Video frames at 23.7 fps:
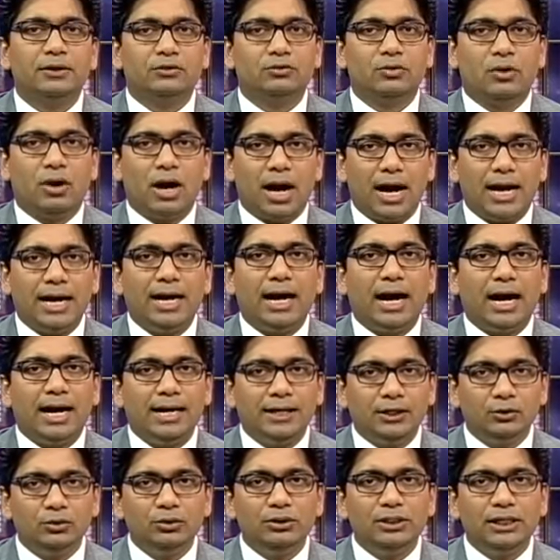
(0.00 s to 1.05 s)
So I
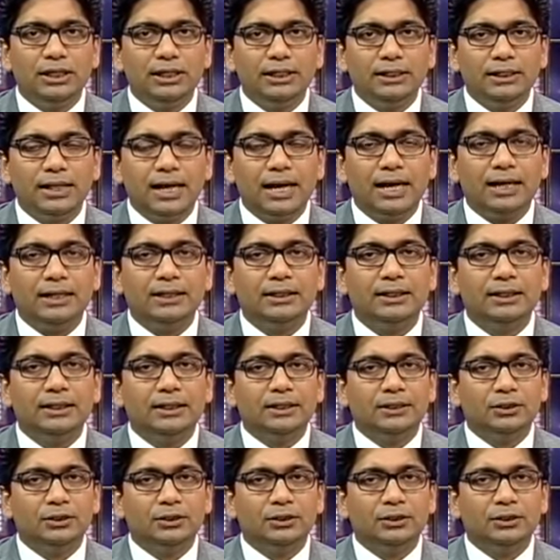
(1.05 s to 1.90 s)
do think that